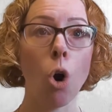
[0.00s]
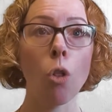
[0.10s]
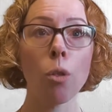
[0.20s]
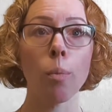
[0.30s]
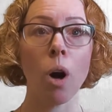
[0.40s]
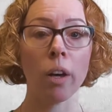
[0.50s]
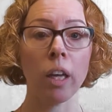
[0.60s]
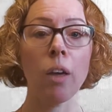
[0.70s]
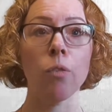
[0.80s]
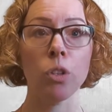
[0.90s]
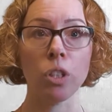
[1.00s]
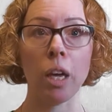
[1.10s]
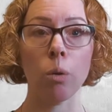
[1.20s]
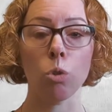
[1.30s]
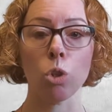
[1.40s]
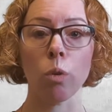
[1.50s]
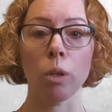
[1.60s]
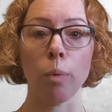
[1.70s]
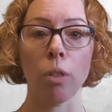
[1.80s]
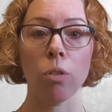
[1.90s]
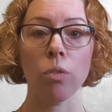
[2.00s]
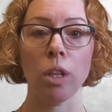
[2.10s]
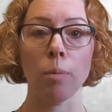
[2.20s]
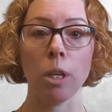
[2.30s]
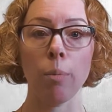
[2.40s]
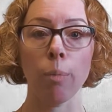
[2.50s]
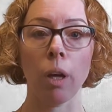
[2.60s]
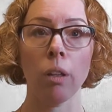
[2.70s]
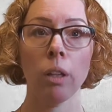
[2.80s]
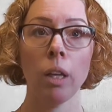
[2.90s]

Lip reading: on the market for sale during the month of September,